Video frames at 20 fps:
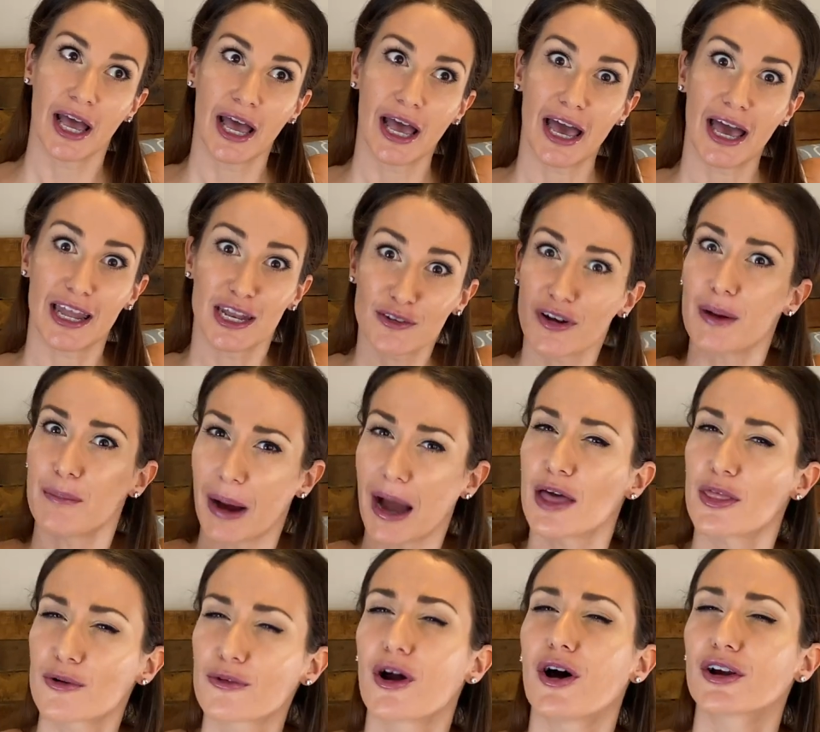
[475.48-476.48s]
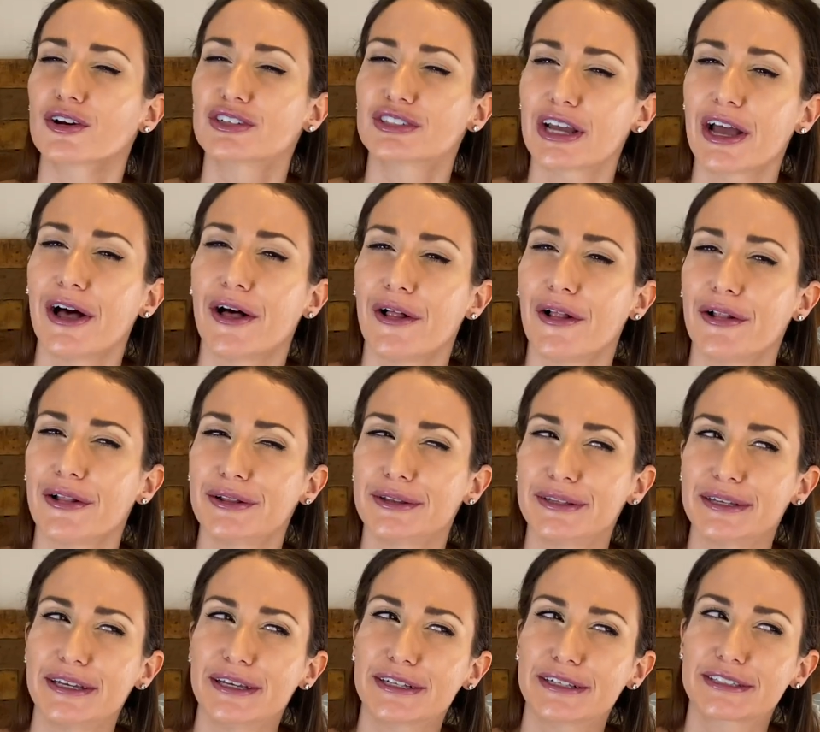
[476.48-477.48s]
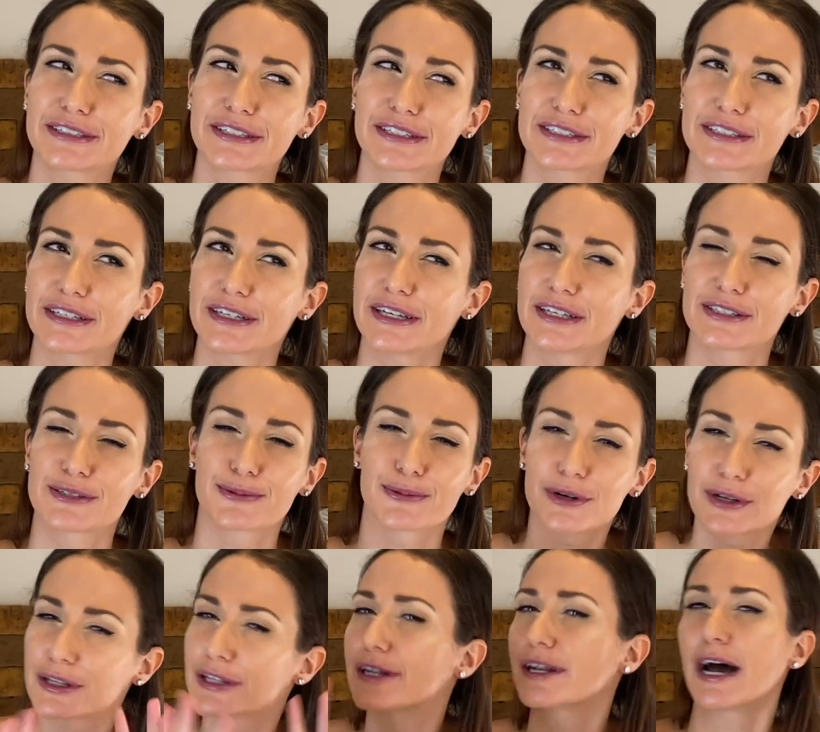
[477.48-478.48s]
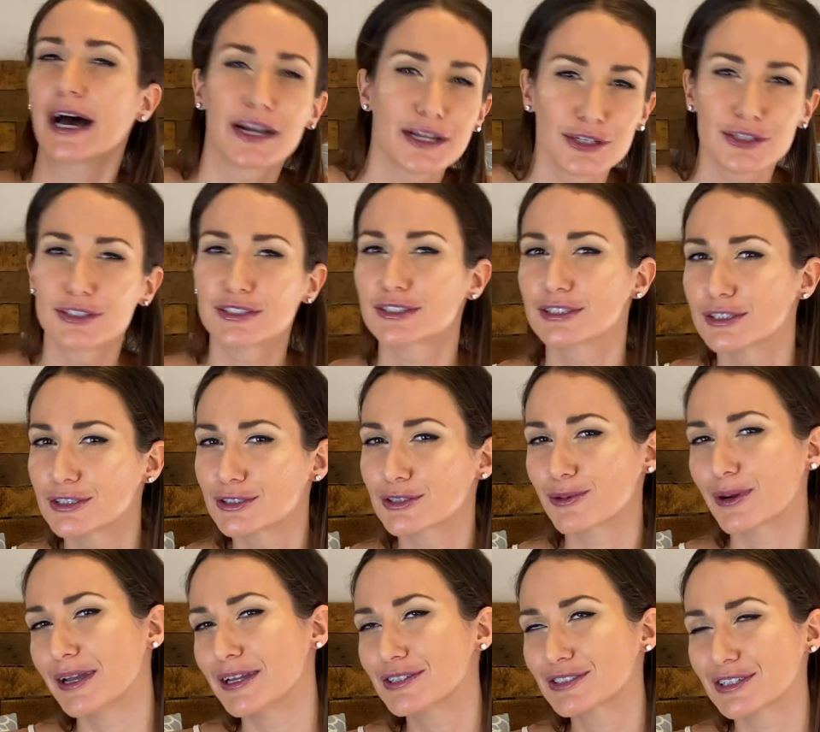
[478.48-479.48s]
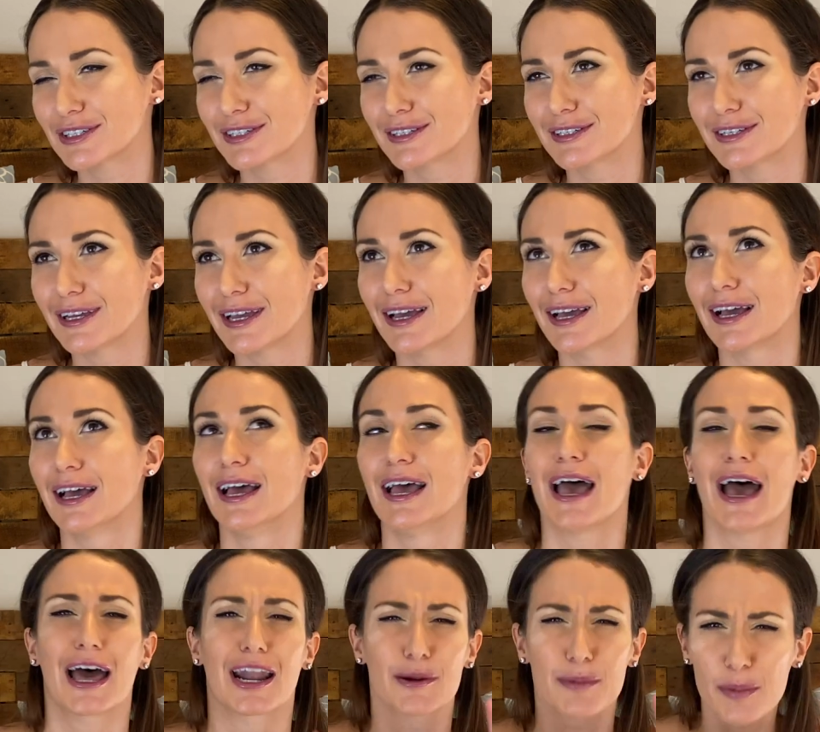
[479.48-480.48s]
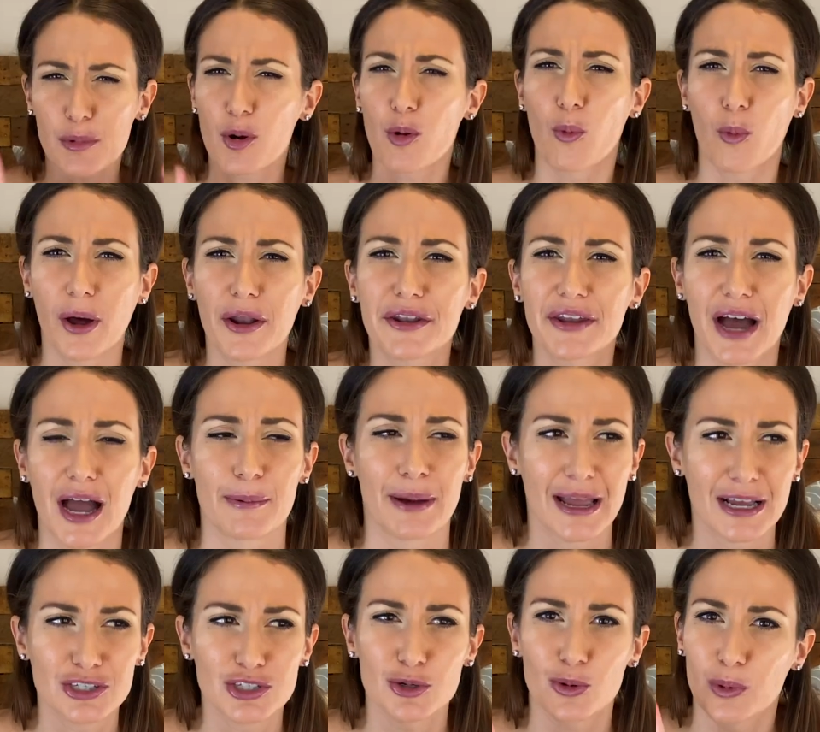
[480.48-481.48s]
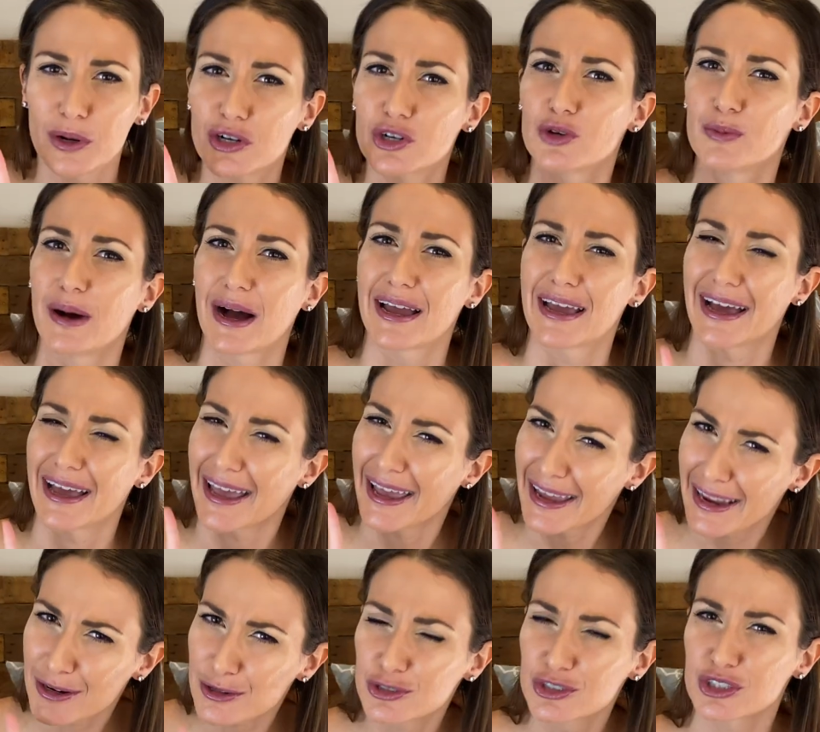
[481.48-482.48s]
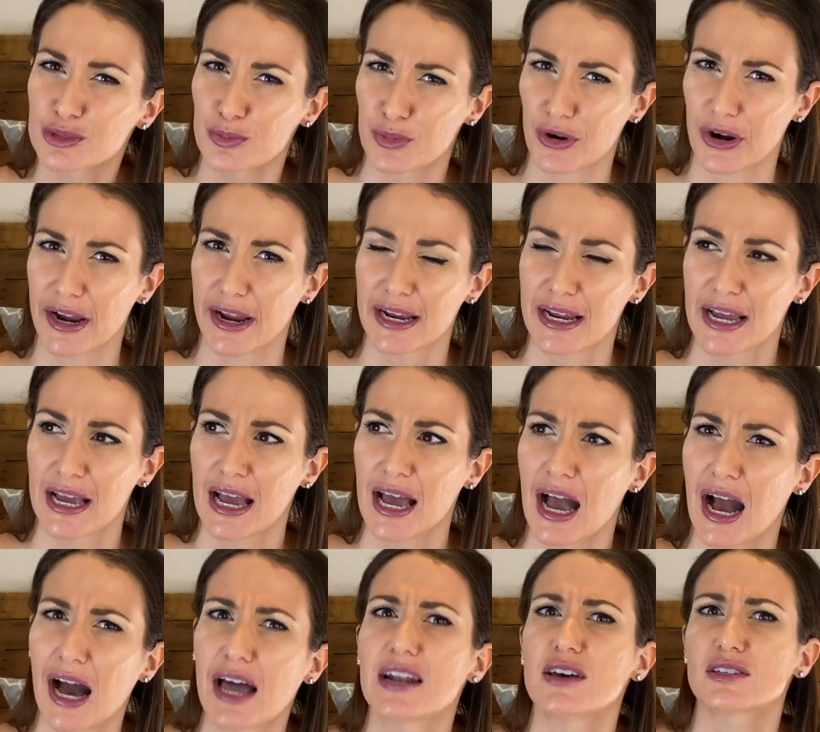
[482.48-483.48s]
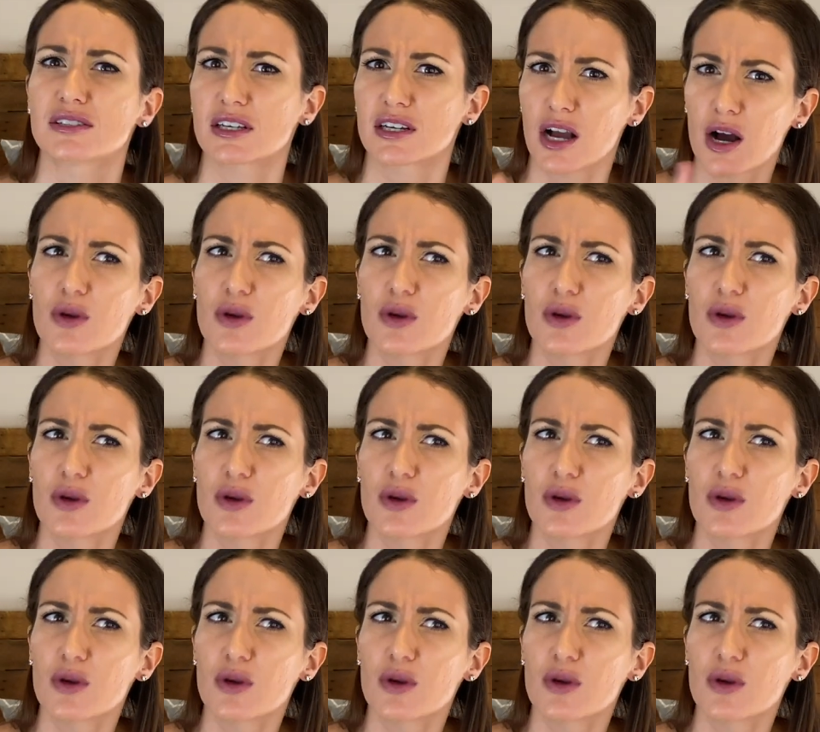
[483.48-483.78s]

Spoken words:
And if I buy the wrong gel, it's really not a good situation. And I remember one time I actually went to buy a hairspray and I was like, oh,